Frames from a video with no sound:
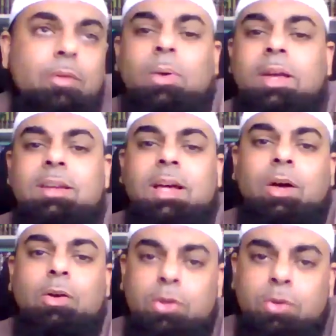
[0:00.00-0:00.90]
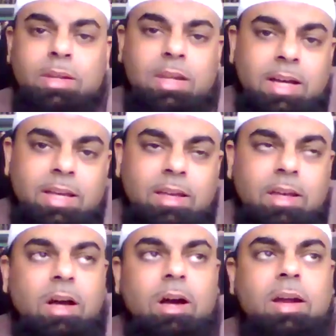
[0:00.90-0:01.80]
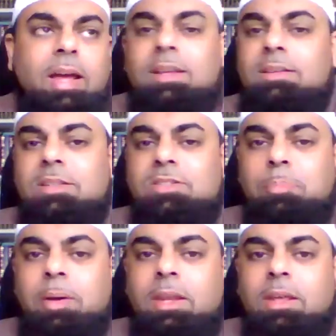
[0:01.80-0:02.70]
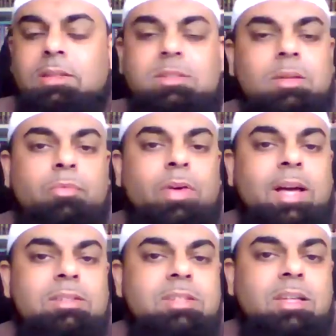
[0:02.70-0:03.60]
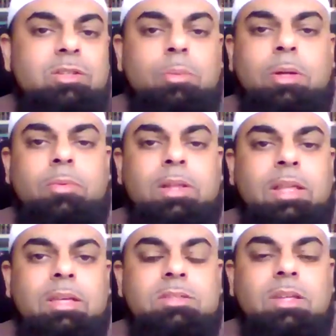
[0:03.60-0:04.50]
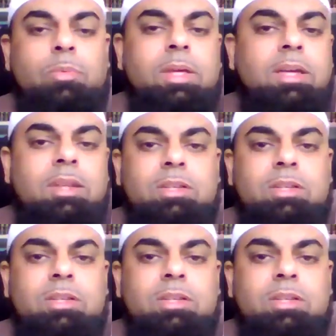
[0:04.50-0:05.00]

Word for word: Right now, you and I are anticipating some vaccine to be released and we get